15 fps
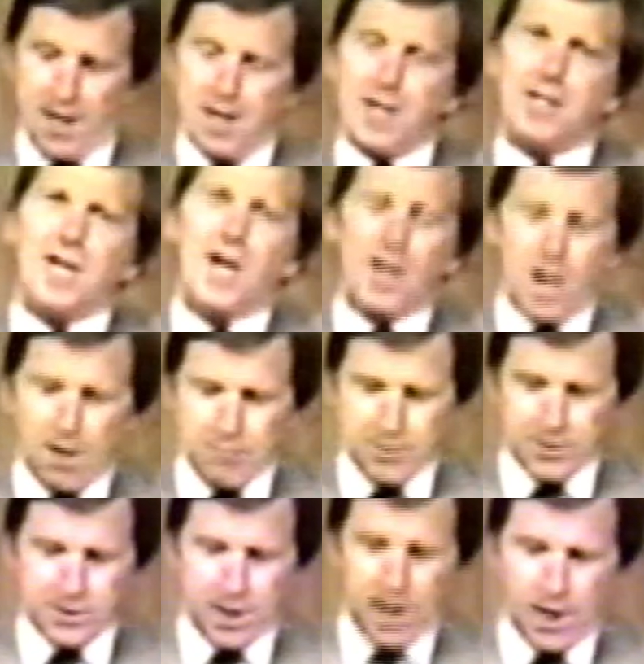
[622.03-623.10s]
He cut off
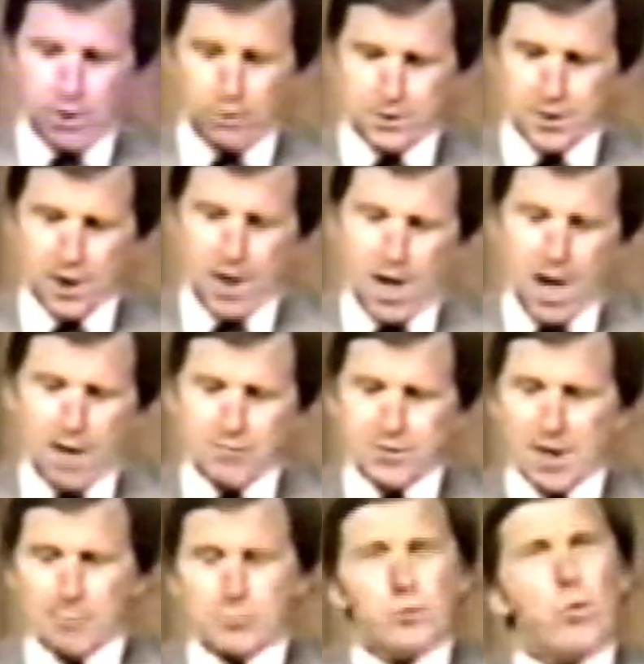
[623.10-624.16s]
the tails of
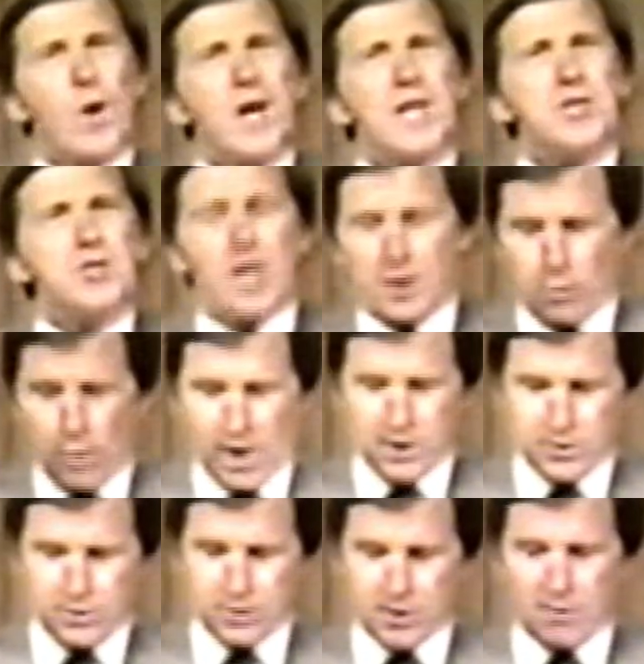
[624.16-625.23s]
some 20
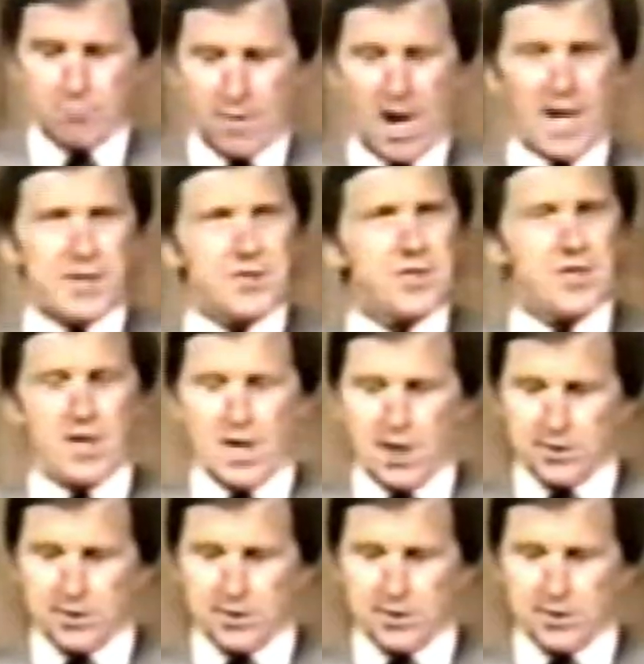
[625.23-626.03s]
generations of mice